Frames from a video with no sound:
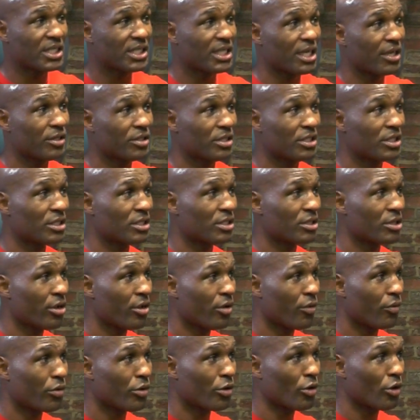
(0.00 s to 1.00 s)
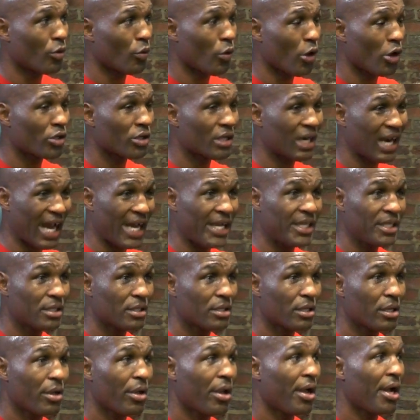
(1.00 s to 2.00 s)
said, we're gonna work light,
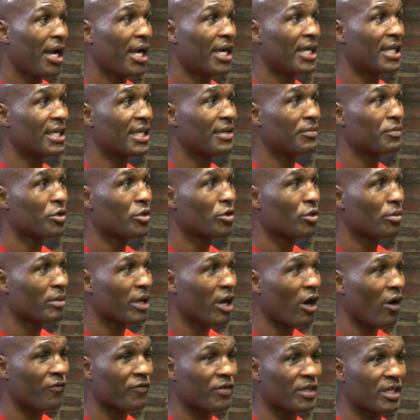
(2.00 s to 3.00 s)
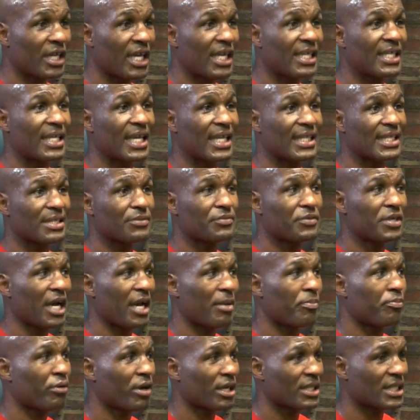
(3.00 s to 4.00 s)
and then we're gonna be off the day. Then I said, we
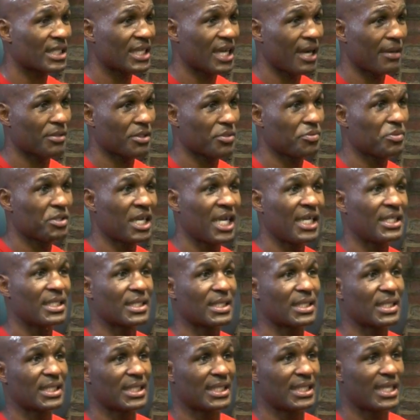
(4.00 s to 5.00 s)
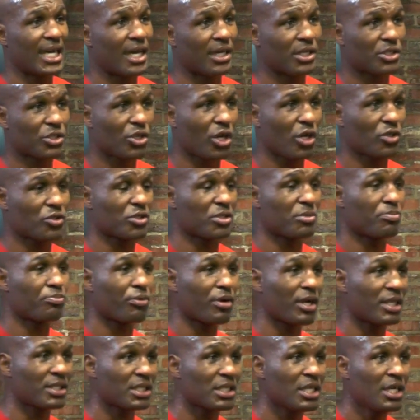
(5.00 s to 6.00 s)
got a press conference. We can't just sit down and talk to the
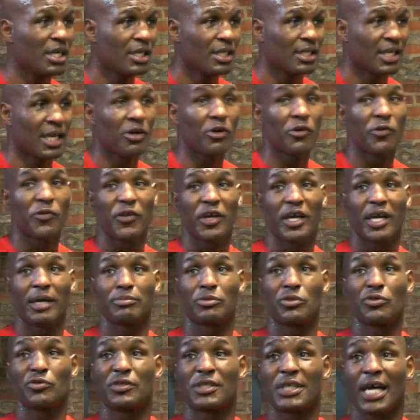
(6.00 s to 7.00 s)
press. They're gonna think I'm too